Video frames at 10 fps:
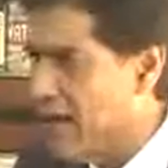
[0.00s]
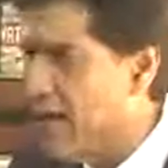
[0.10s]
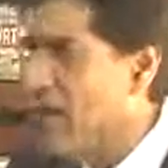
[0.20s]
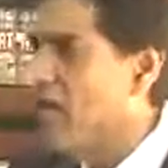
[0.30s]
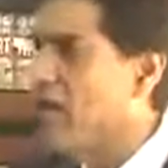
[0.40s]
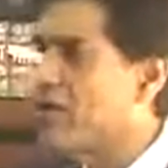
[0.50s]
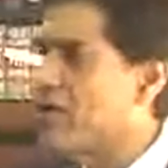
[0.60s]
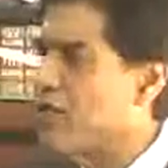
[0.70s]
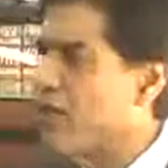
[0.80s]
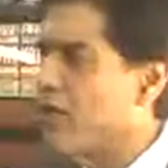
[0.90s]
what
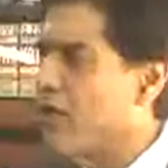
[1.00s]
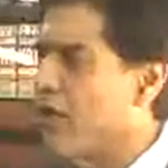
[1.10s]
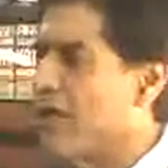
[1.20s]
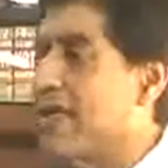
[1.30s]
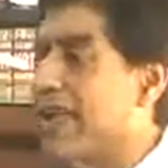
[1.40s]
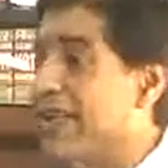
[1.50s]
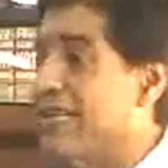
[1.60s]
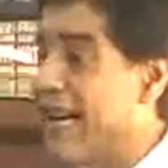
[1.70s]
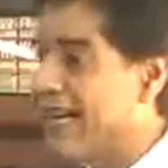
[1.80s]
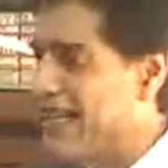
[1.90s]
Supreme Court has
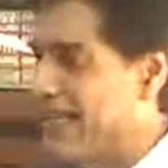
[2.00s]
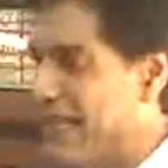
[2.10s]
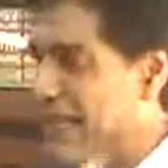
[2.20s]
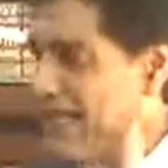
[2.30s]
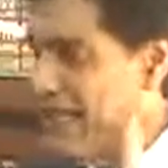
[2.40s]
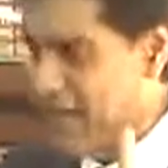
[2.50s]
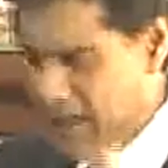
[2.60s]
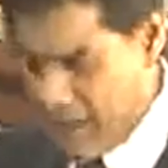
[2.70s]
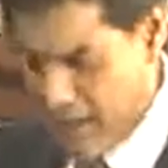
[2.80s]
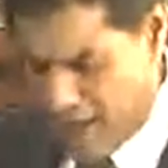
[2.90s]
exactly said in this.
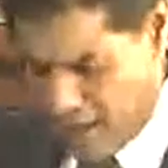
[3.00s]
Now